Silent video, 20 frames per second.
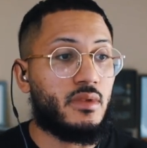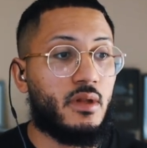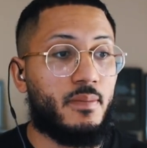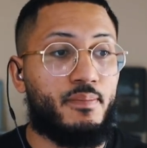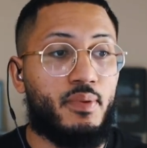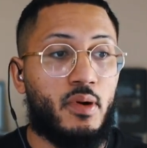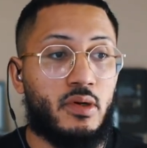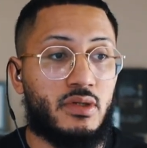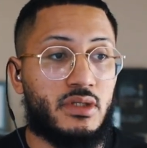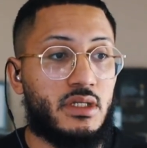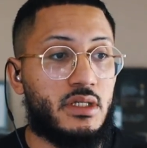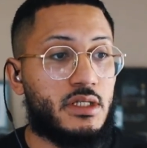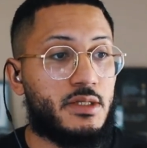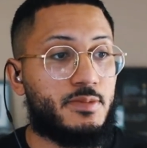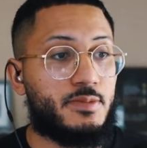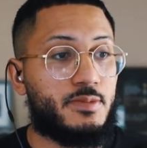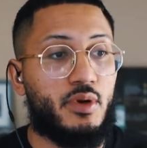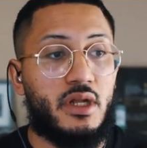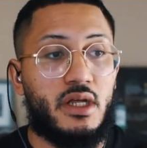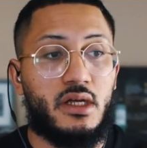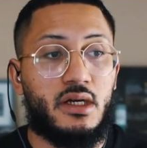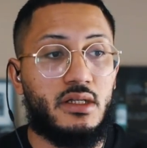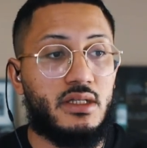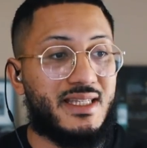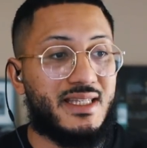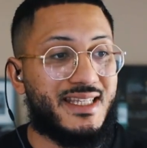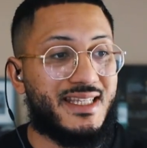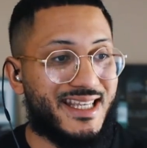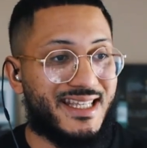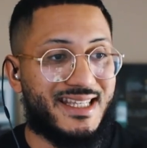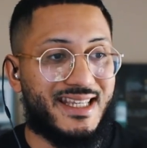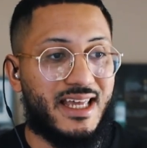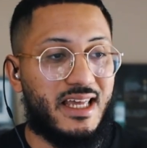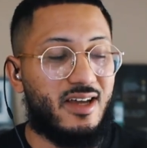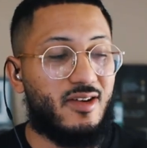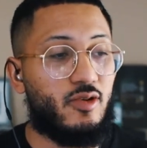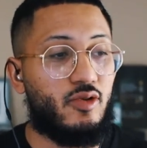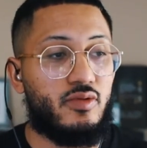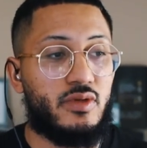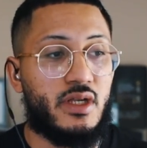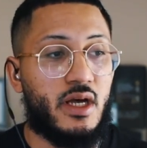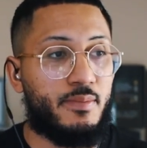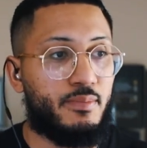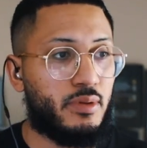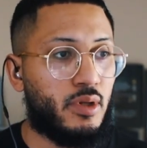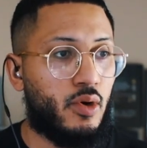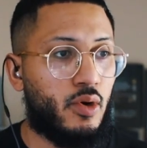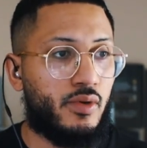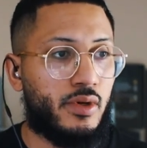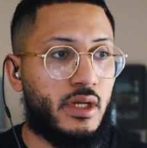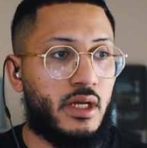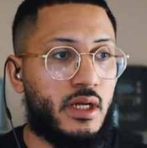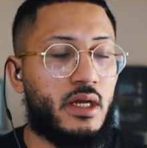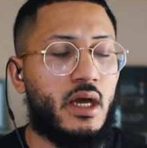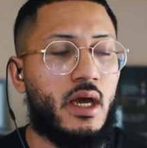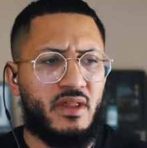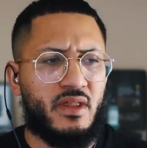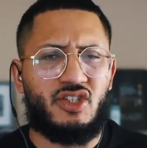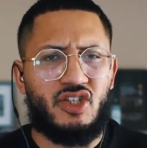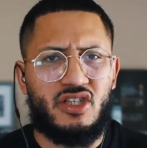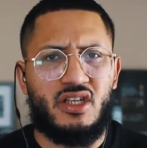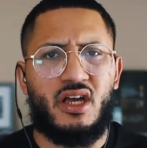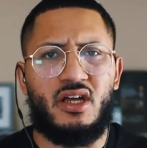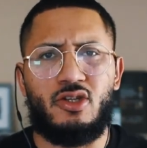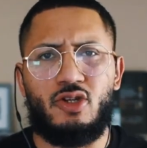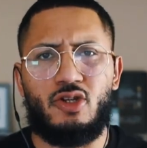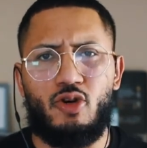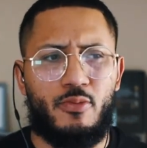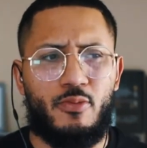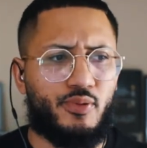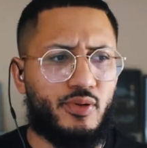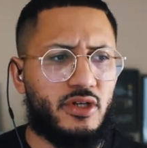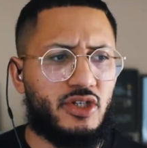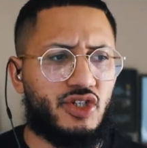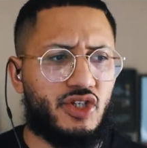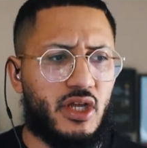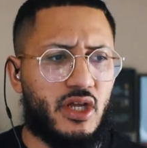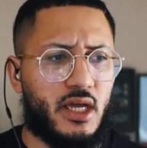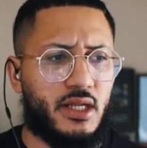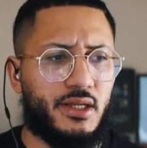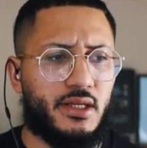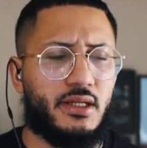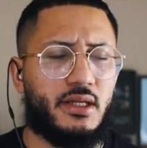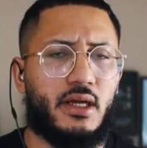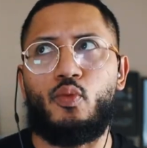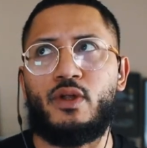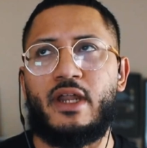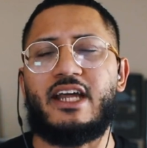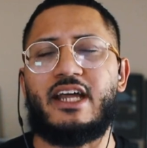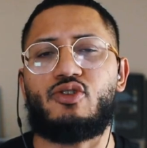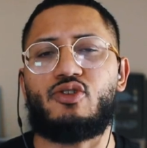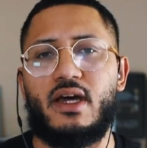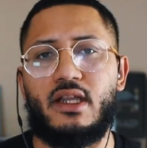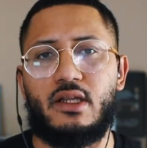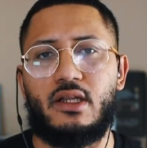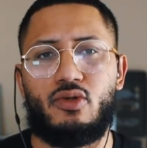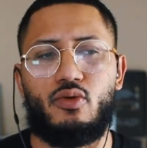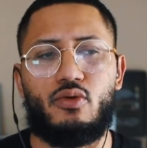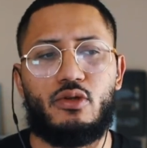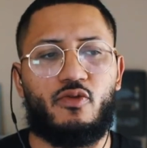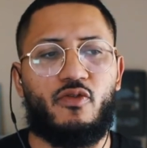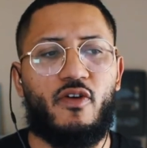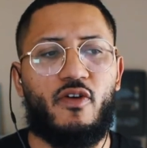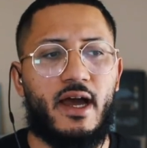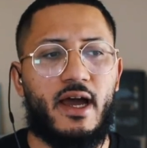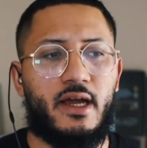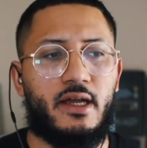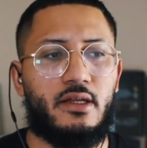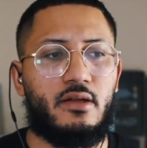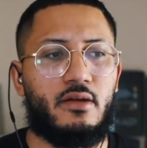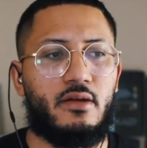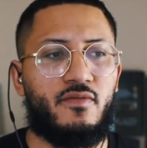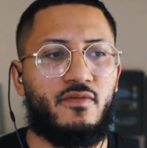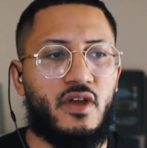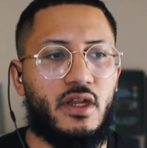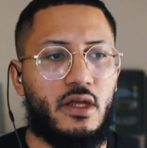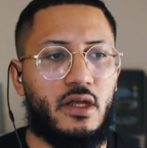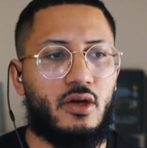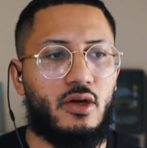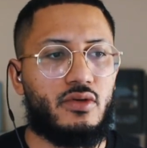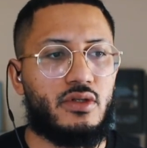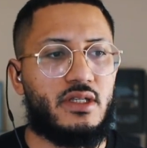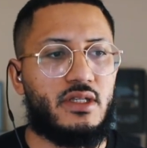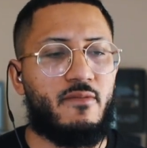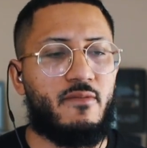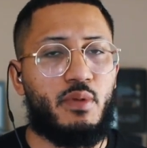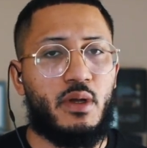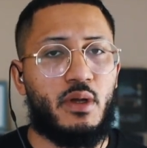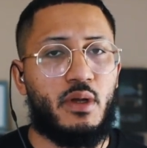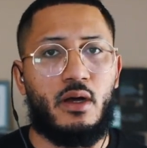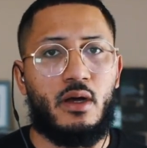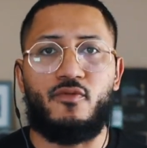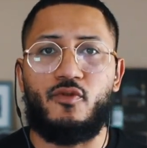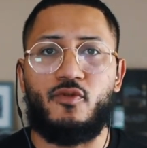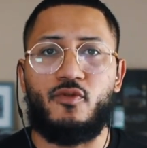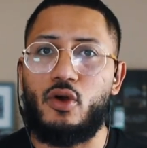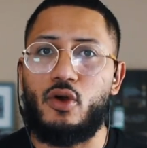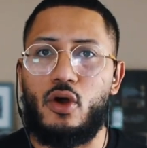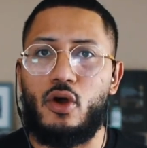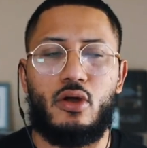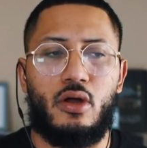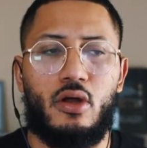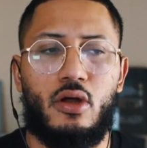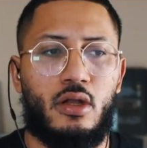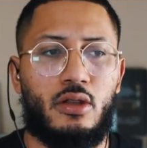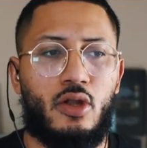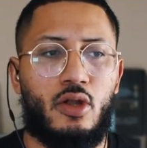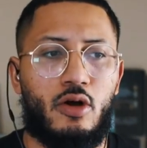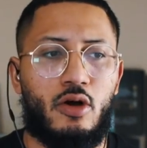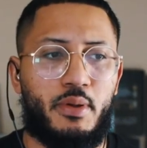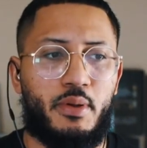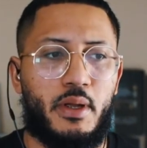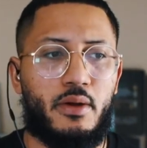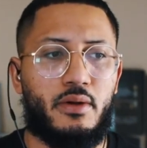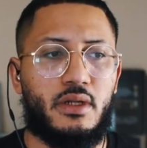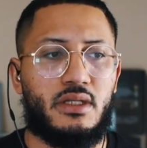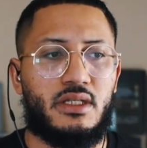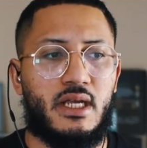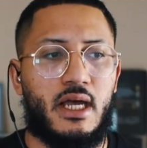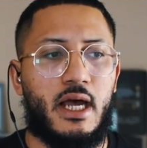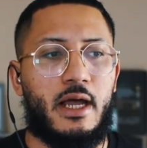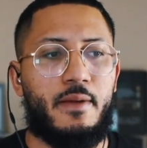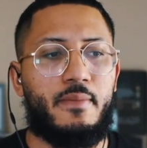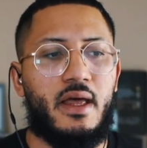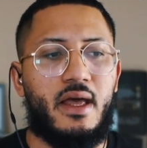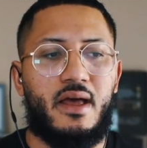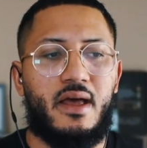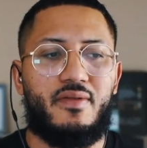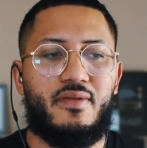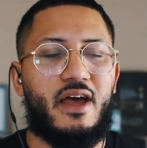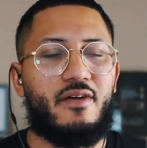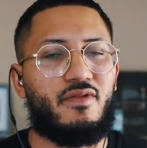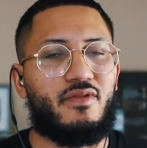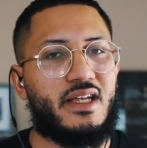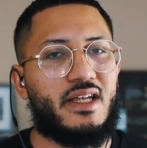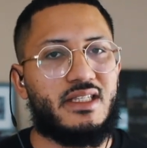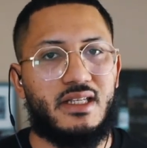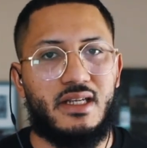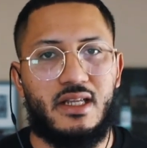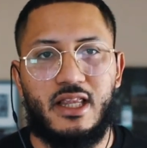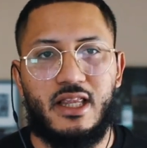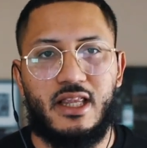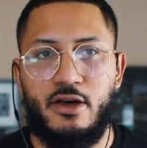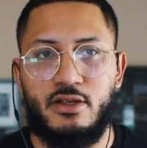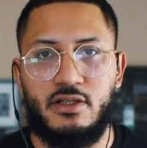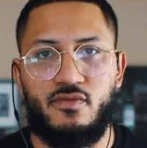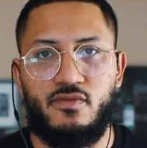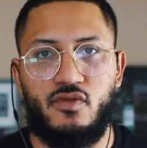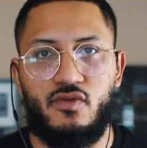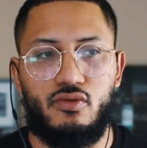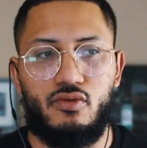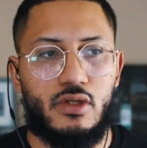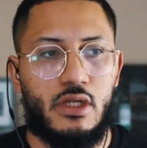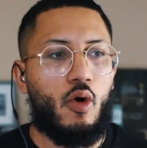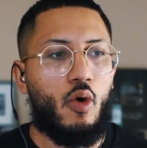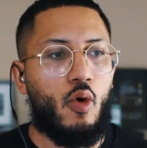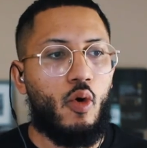The person's pretty consistent who's uploading. It's just underappreciated. What I try to do is find videos that have been up for a long period of time that have less than a thousand views.